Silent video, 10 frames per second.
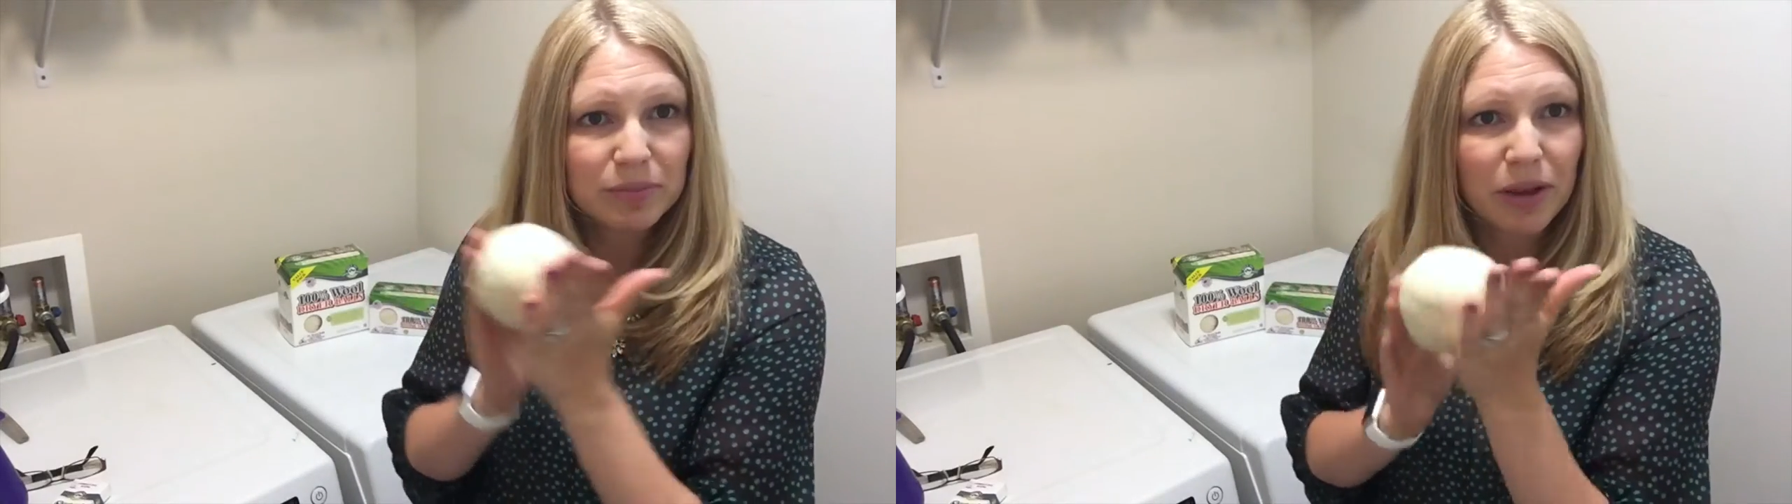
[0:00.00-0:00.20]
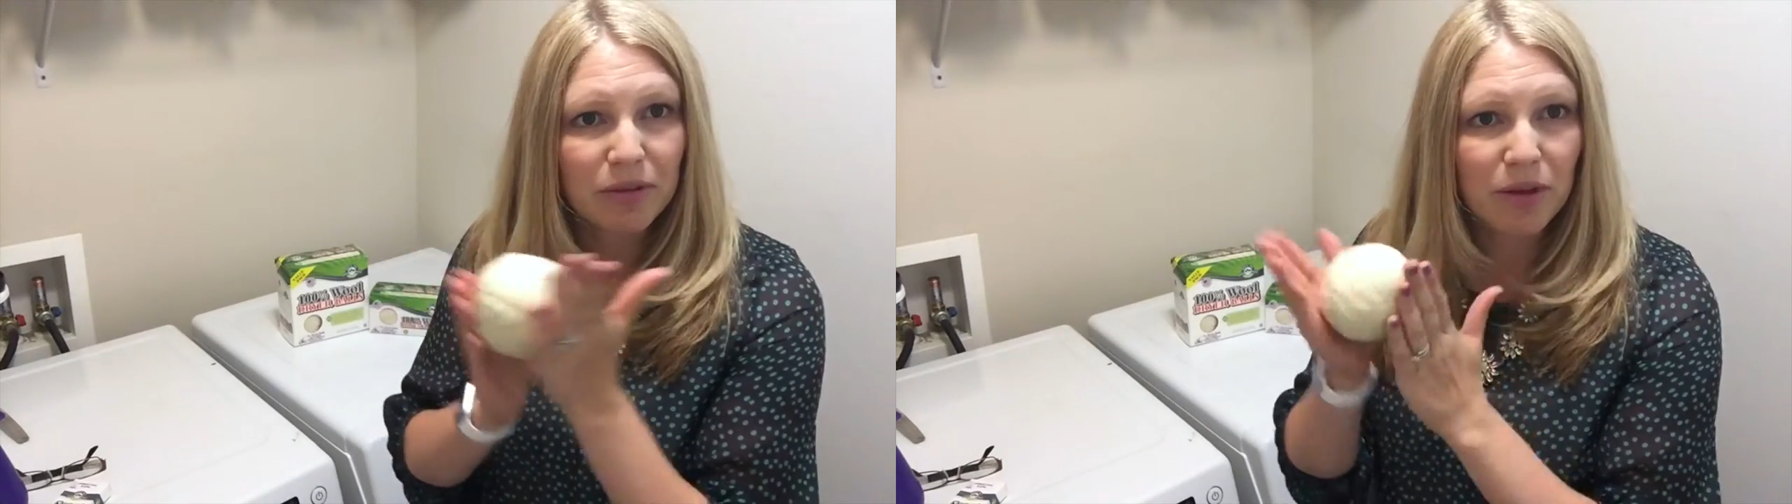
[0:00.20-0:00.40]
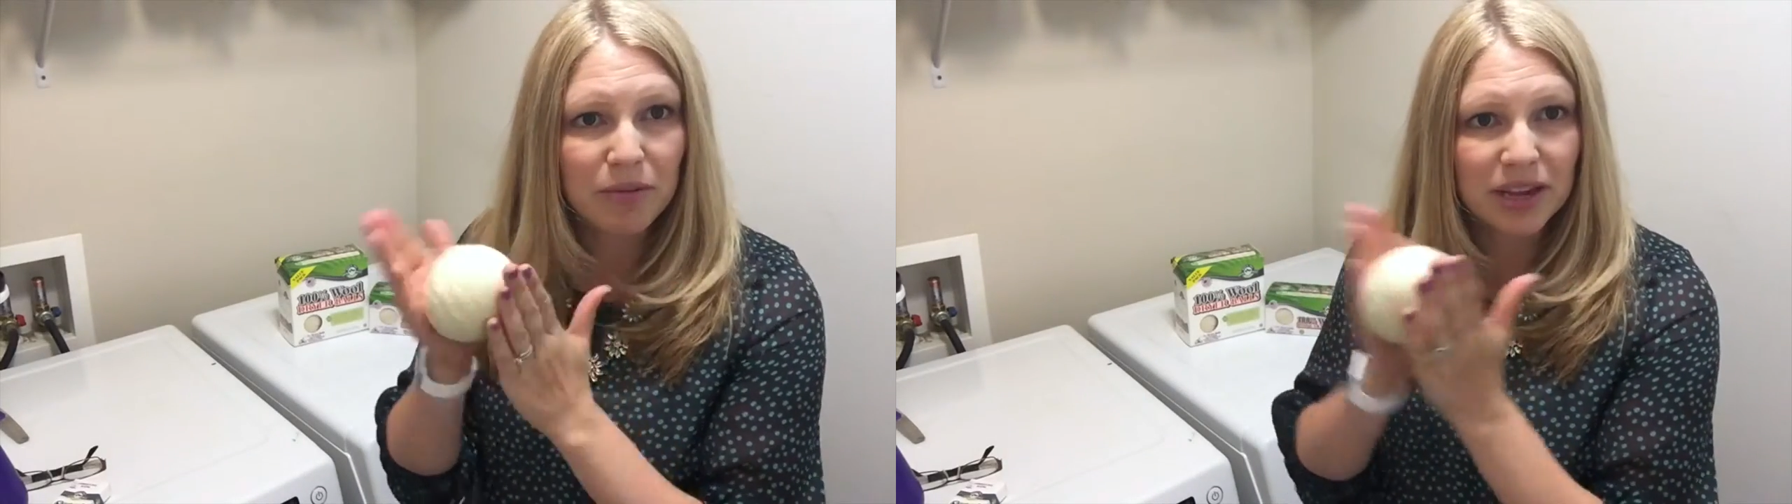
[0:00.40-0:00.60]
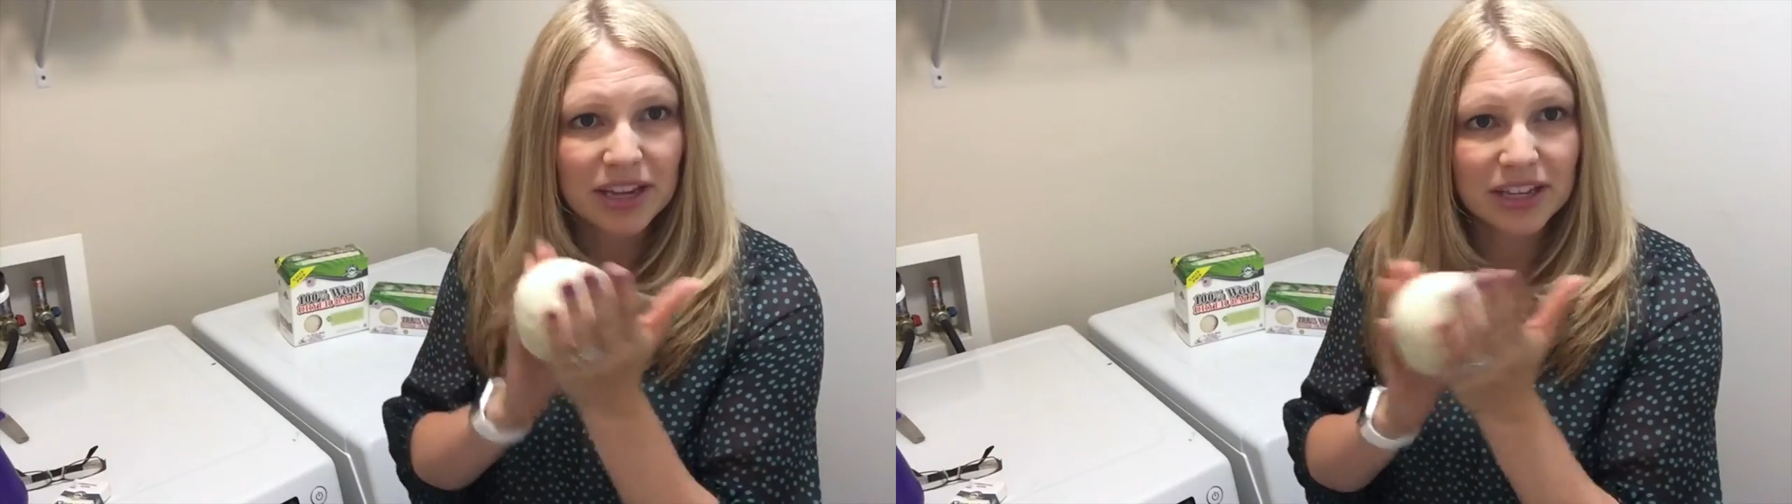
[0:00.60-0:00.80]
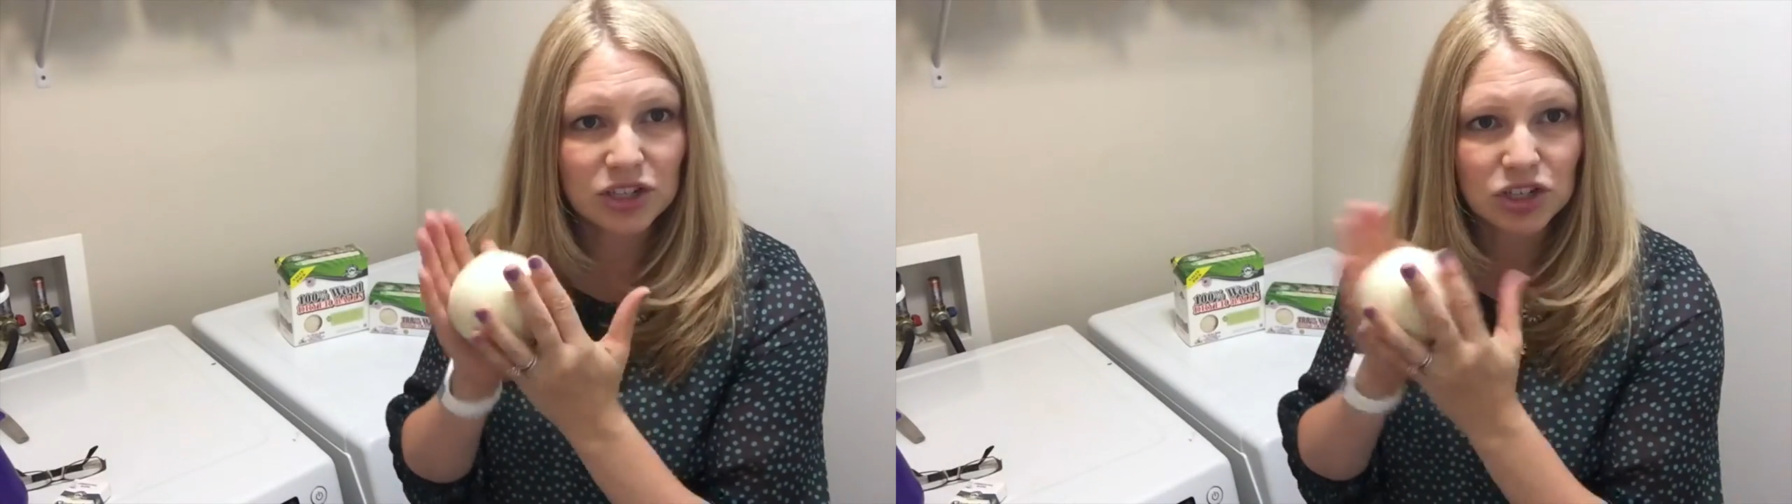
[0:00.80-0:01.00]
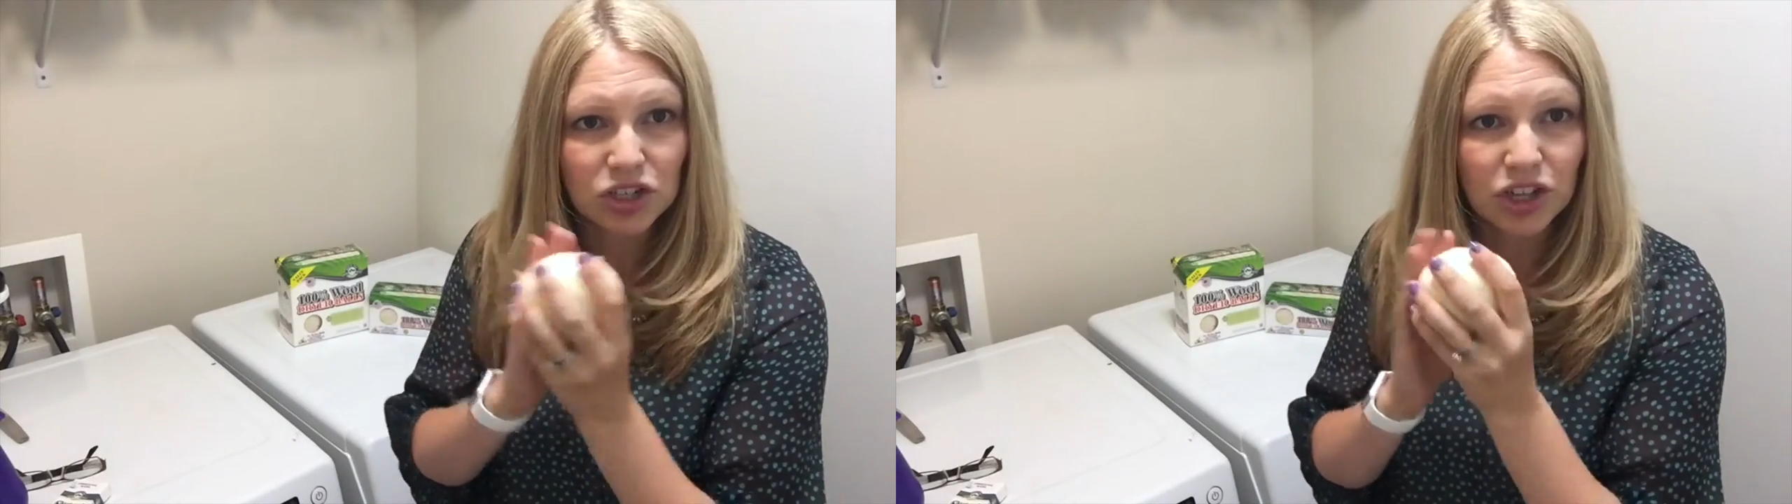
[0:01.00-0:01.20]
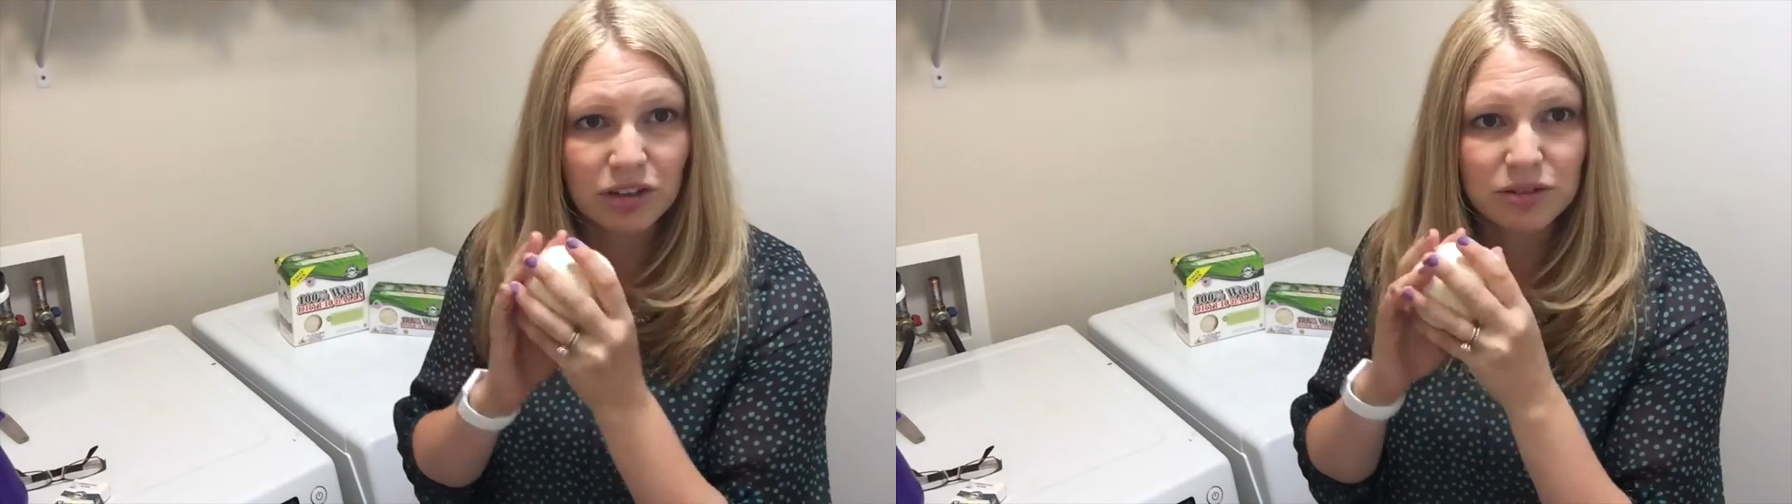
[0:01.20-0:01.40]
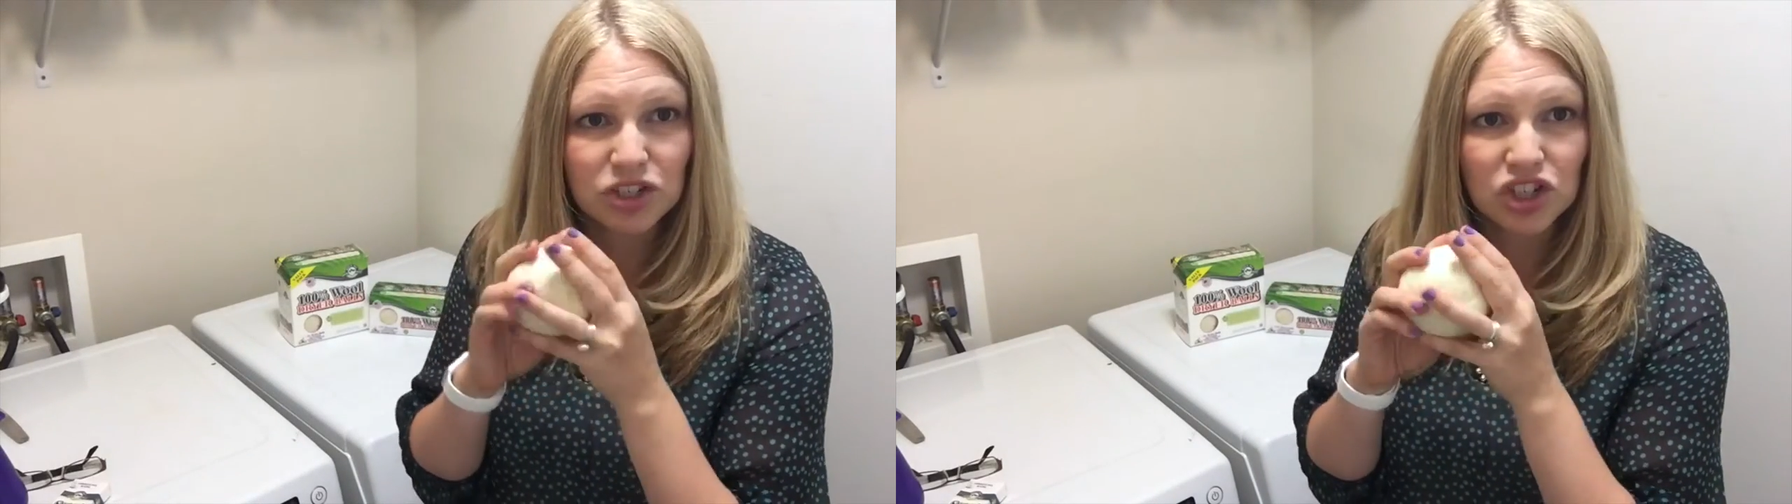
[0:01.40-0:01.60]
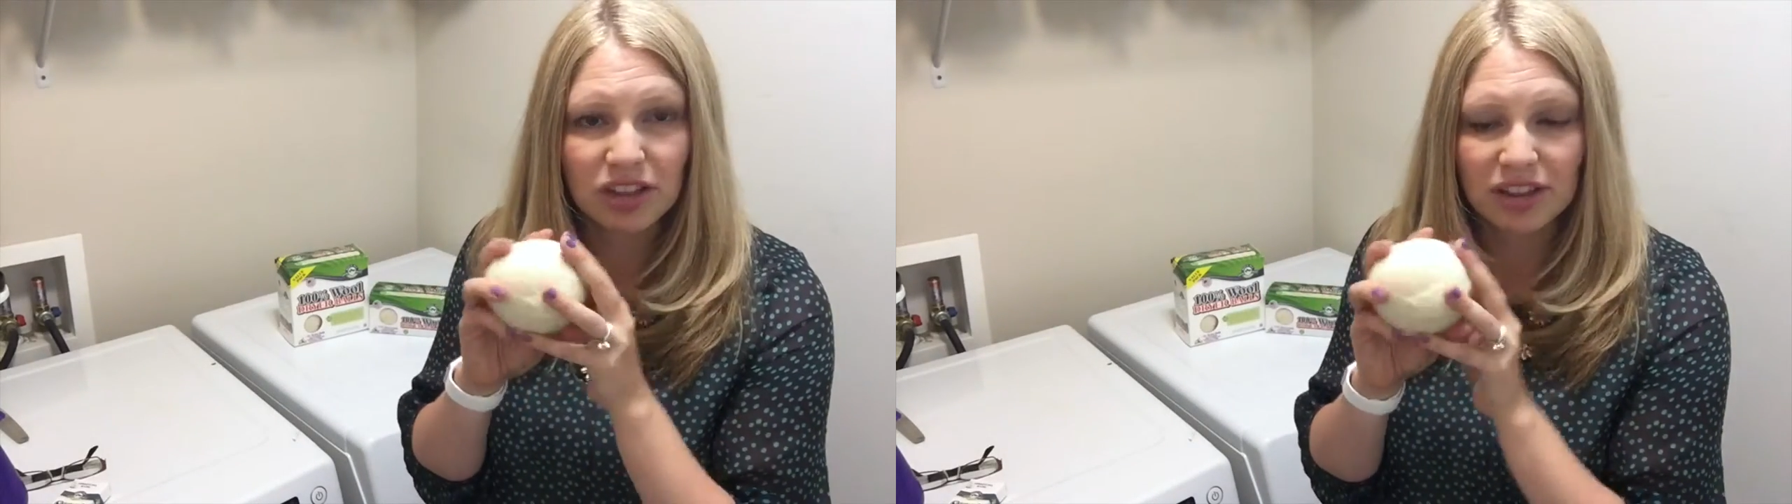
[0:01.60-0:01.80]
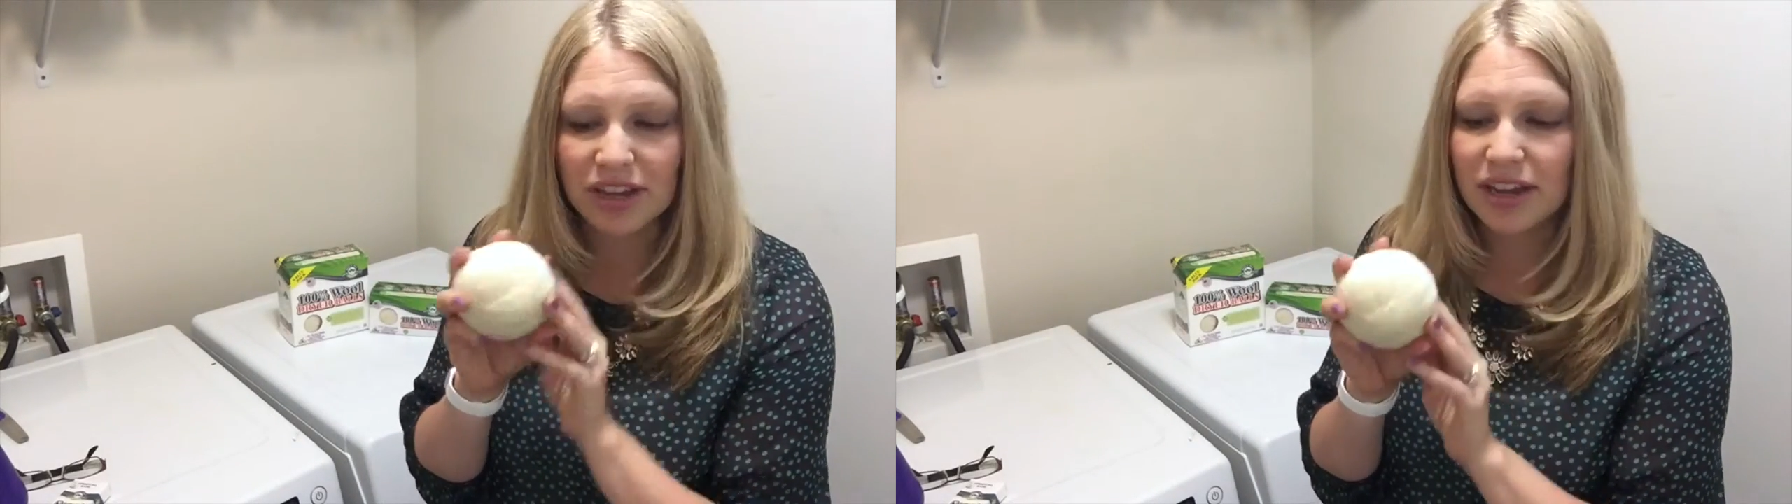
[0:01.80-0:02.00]
by rubbing against your clothes
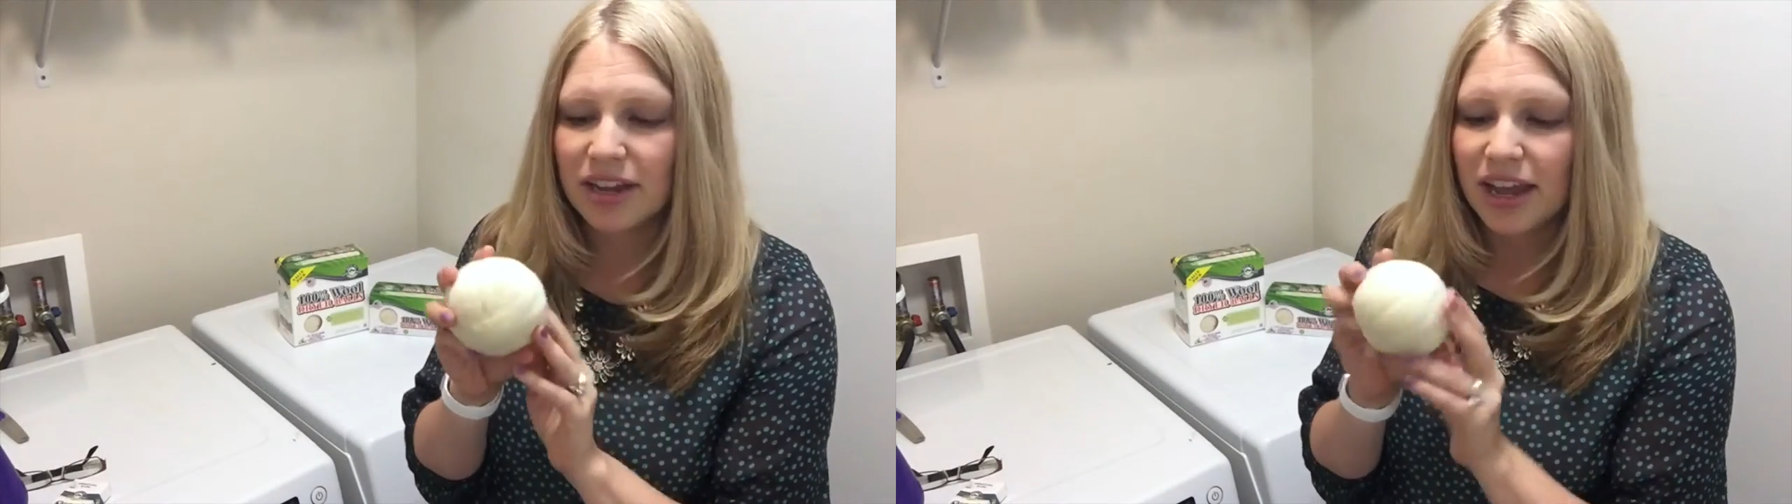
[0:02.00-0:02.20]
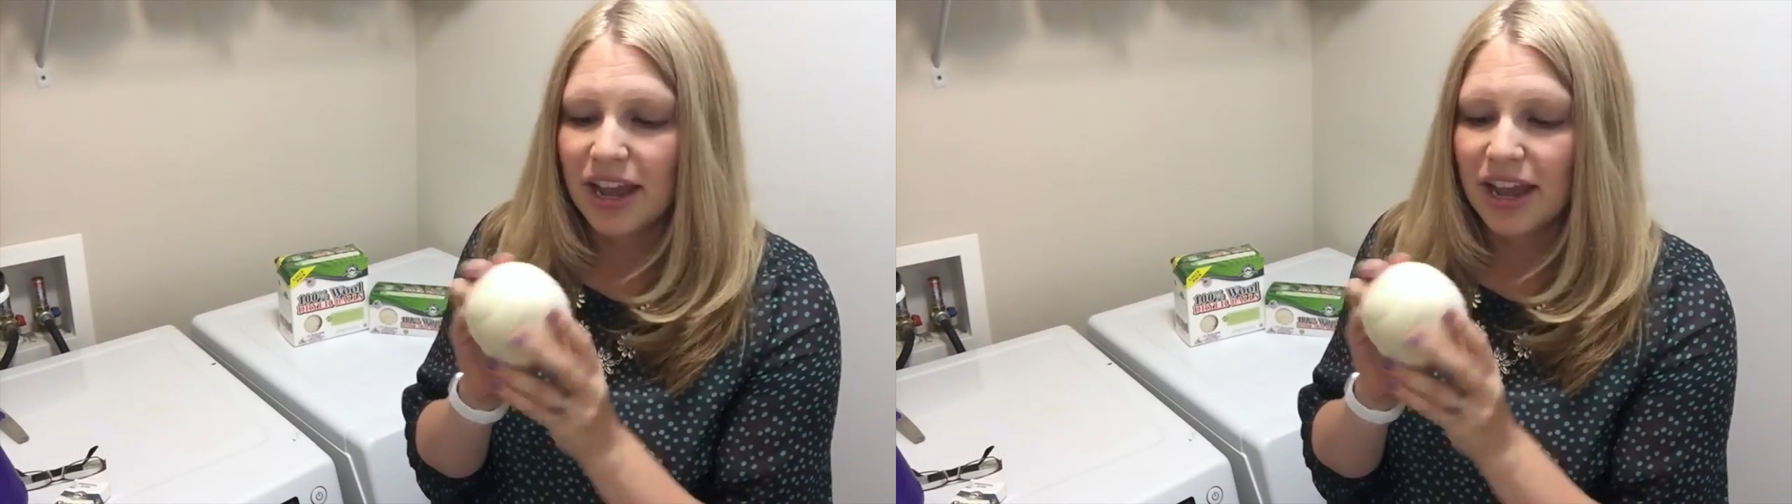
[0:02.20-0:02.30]
gently.